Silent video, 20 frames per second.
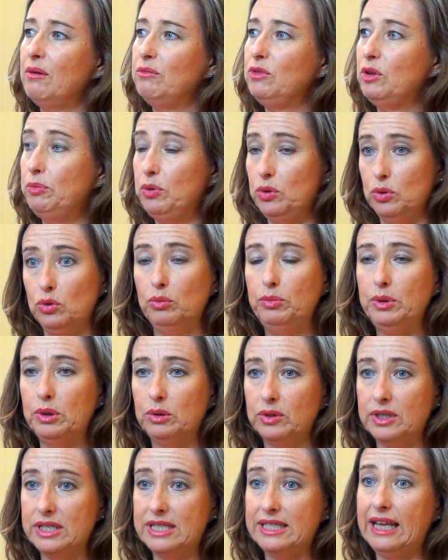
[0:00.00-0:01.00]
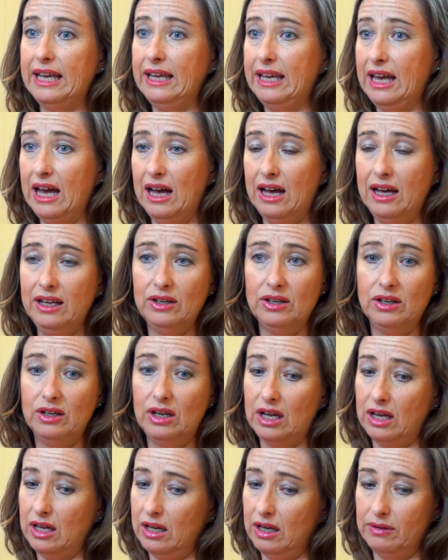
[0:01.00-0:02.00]
the pool builders, they can't
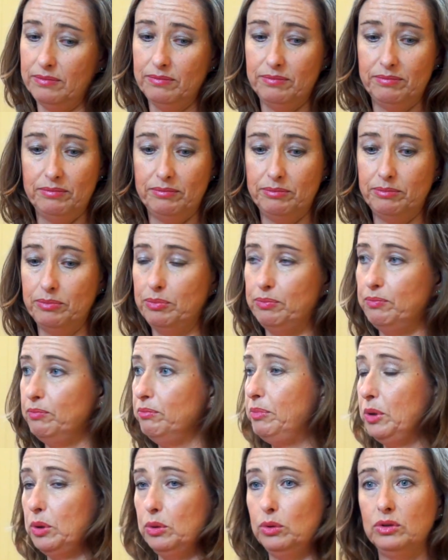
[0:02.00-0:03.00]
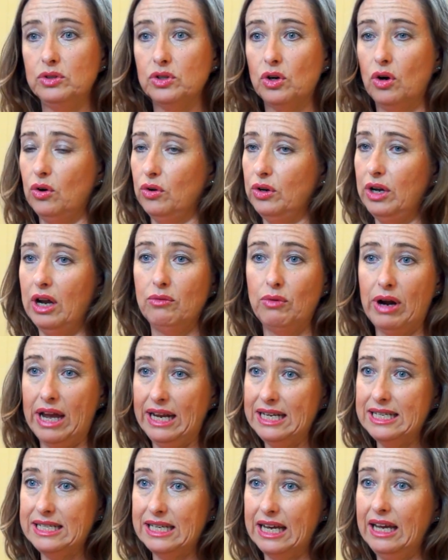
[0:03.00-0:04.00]
build on a
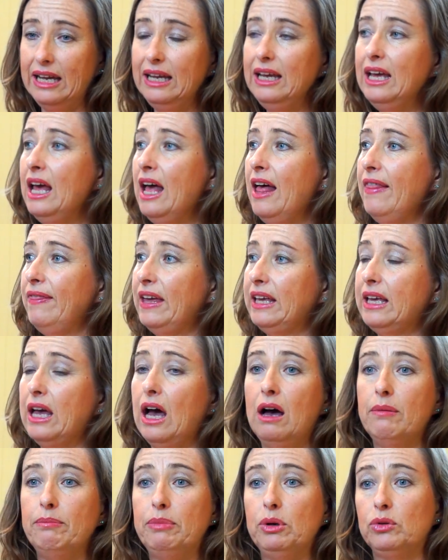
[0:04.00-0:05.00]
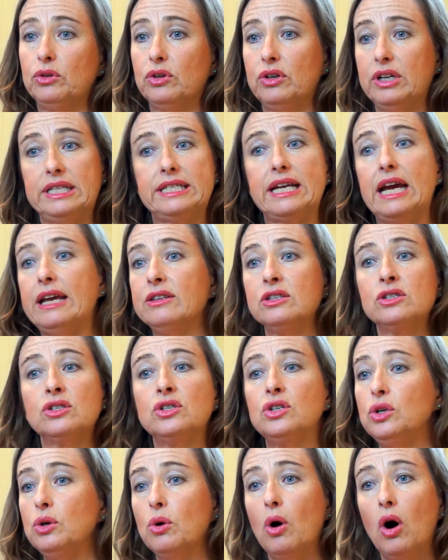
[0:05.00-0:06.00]
rainy day. They can't build on a day that's
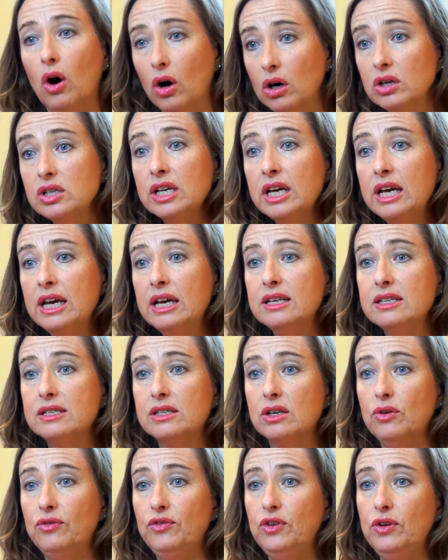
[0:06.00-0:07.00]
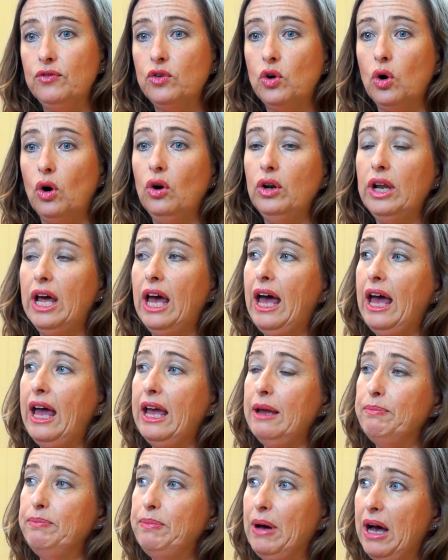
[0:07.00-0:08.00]
too hot. So if you've got
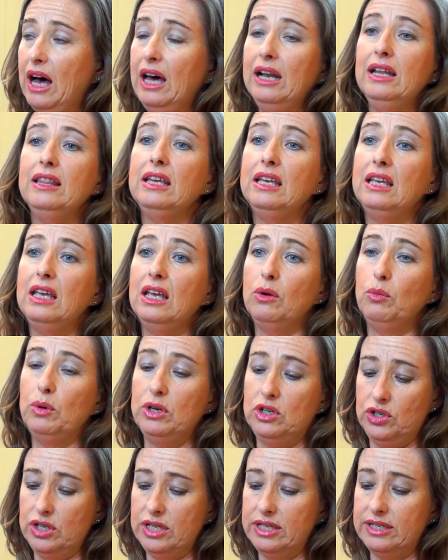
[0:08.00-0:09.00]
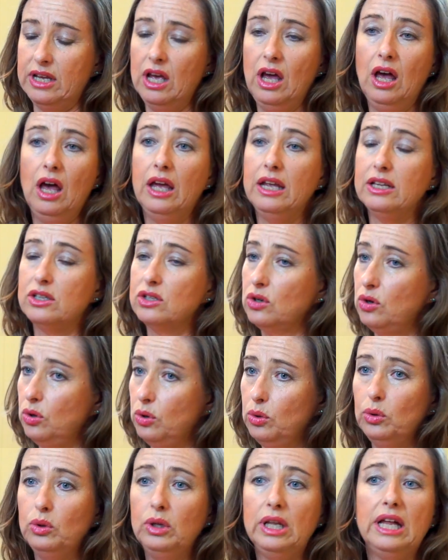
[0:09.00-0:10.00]
a part of the year which it's
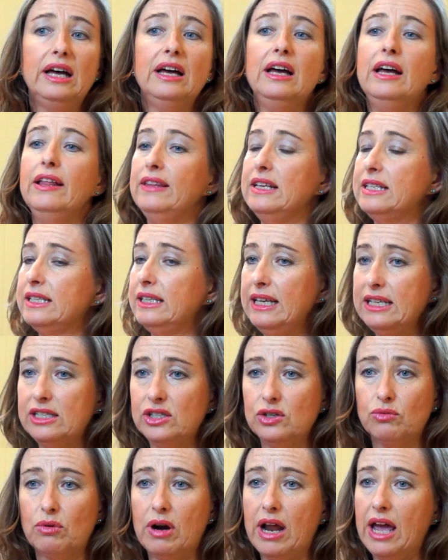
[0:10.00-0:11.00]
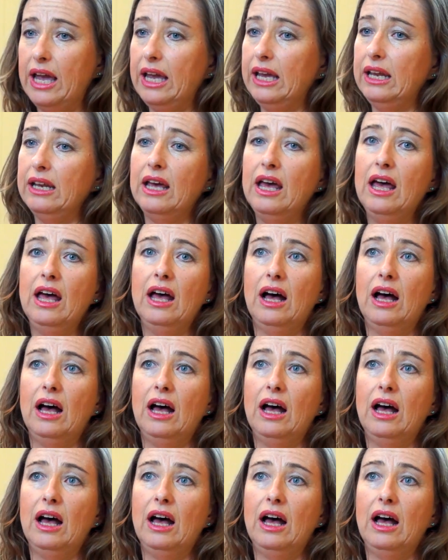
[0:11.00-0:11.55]
cooler, there's less rain,